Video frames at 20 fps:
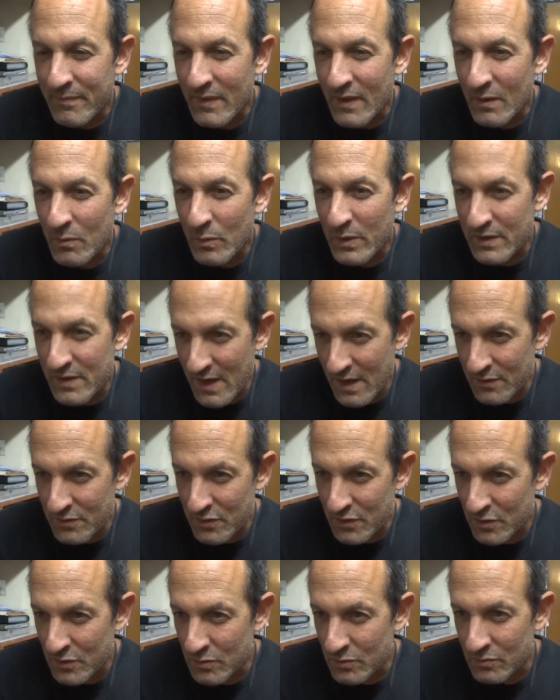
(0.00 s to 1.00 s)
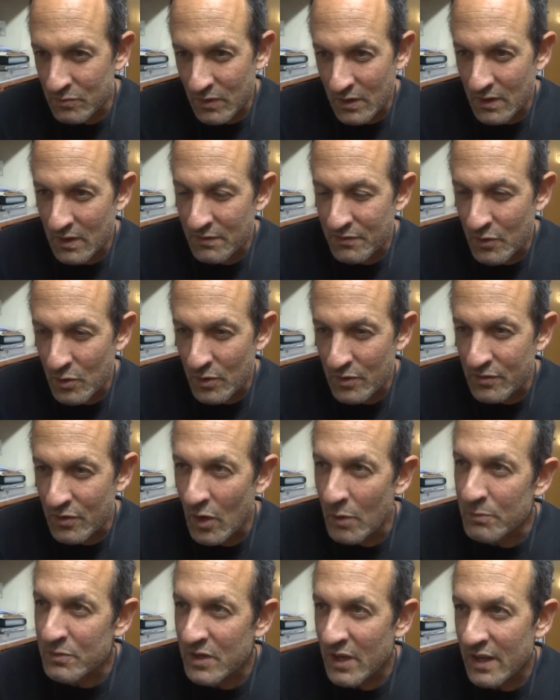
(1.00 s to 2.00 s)
We now do, of course,
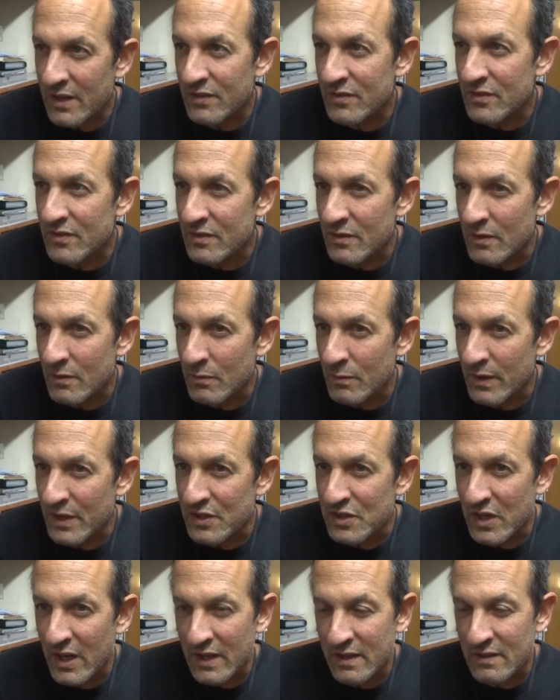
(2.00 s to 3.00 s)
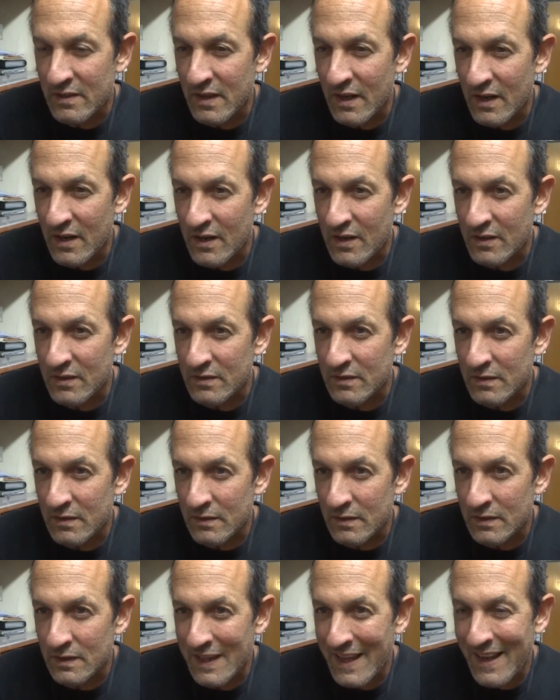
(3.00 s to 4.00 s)
home checks. We check their
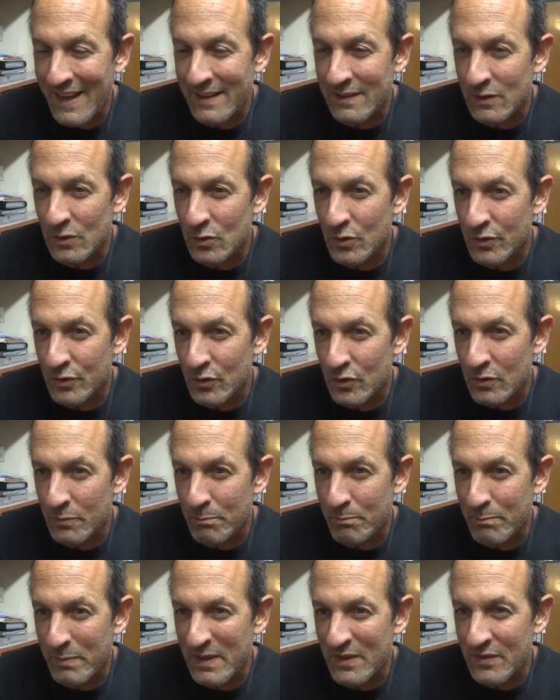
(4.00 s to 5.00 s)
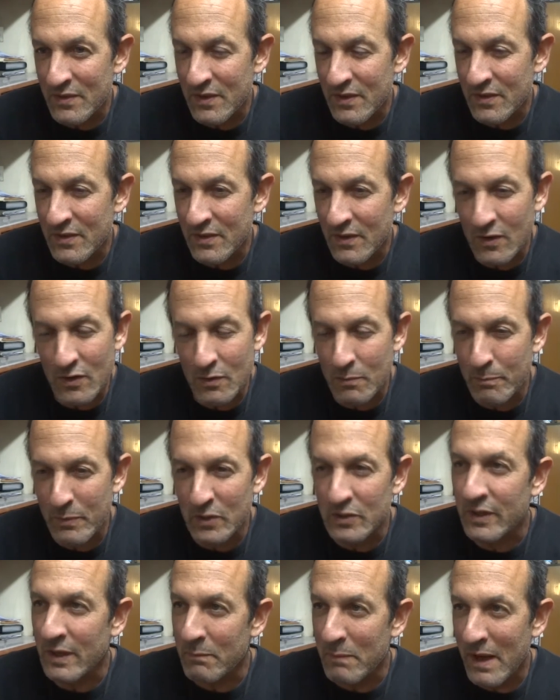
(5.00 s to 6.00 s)
landlord or business or
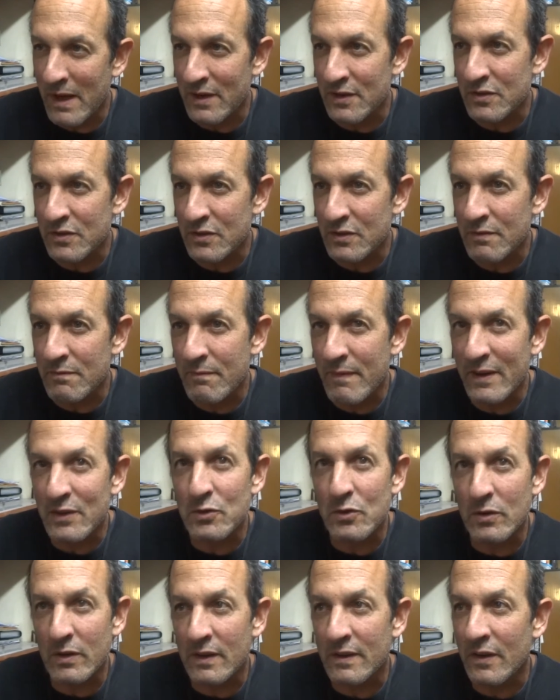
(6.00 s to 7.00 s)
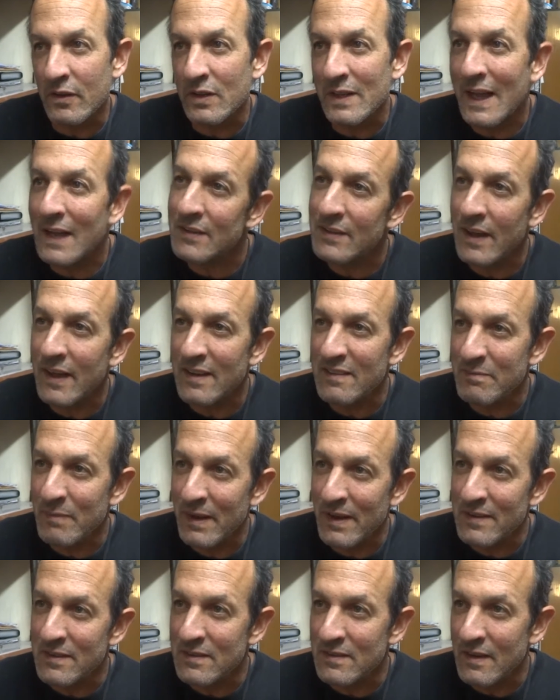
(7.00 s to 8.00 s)
building manager and make sure that they're allowed to have
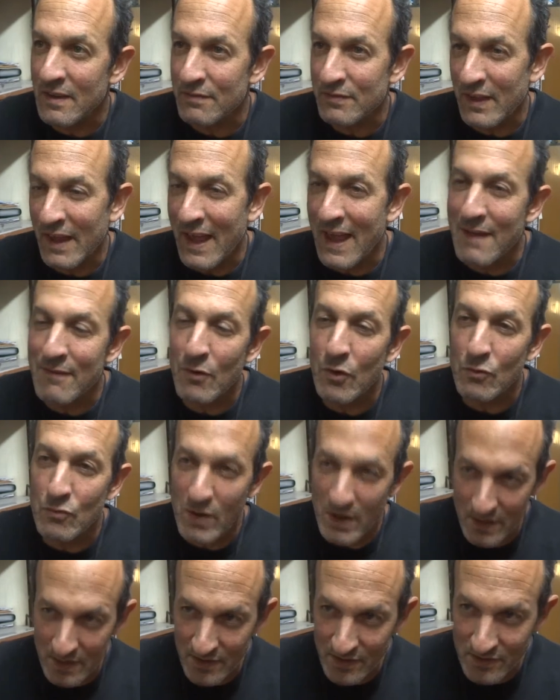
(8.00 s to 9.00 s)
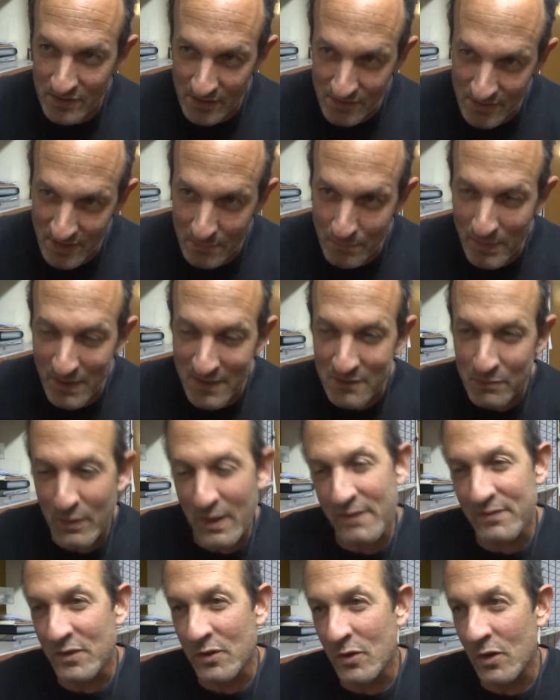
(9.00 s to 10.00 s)
pets. If they have already existing pets, we
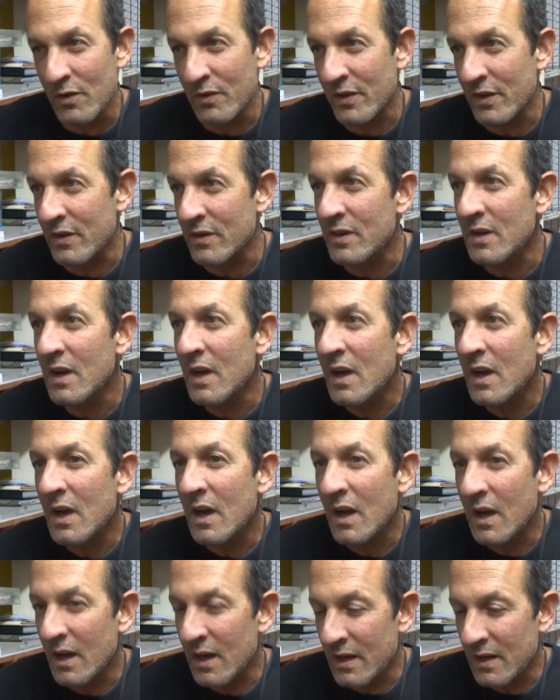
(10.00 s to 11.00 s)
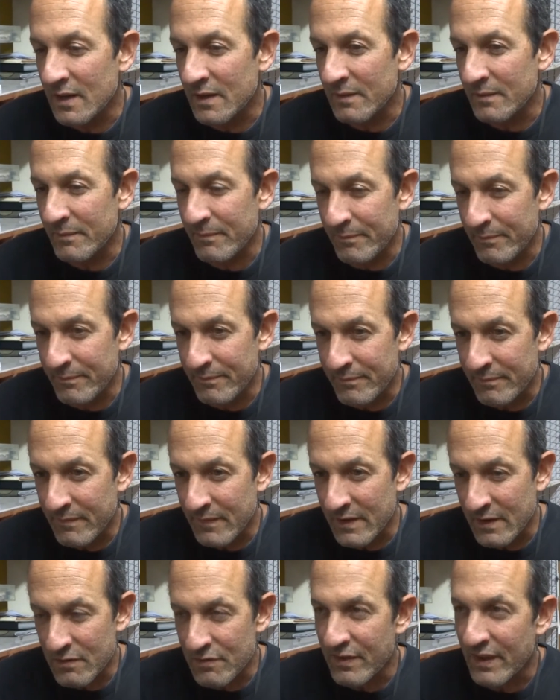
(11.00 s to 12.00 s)
have to call their
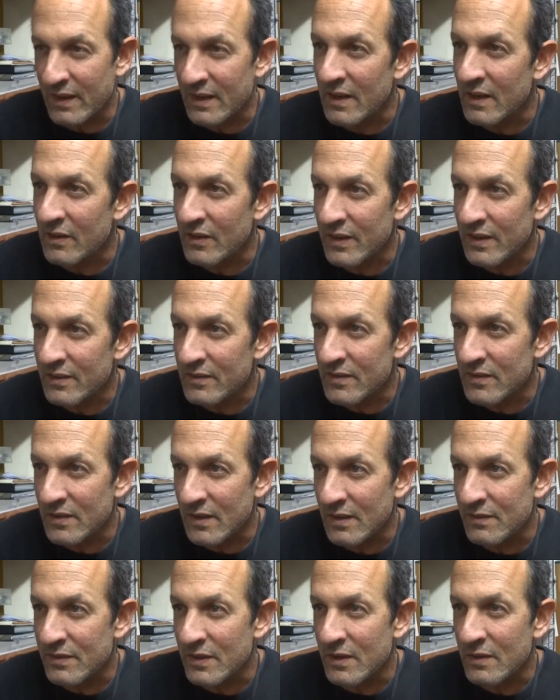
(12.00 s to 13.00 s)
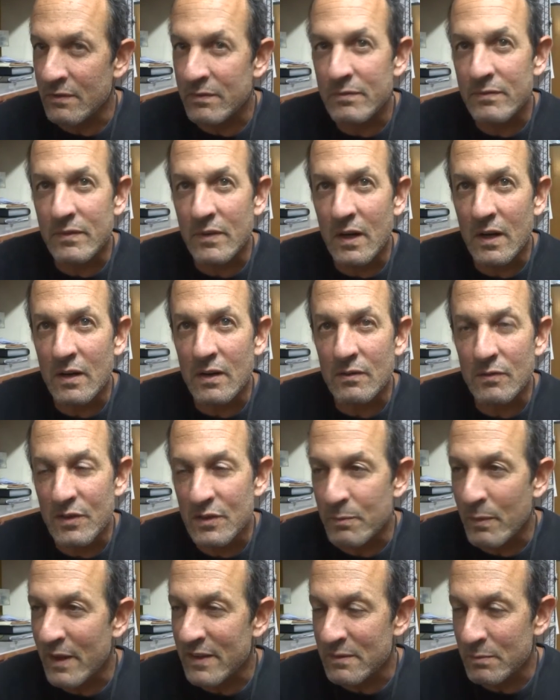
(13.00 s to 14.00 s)
veterinarian, see if they're
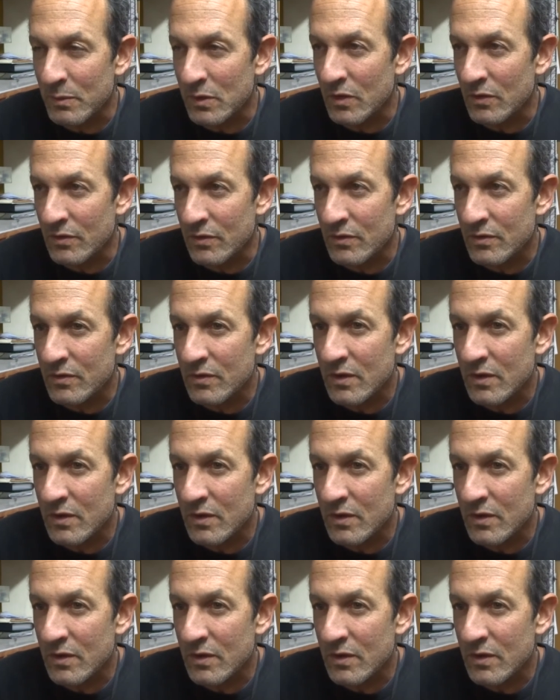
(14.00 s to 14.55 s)
responsible owners.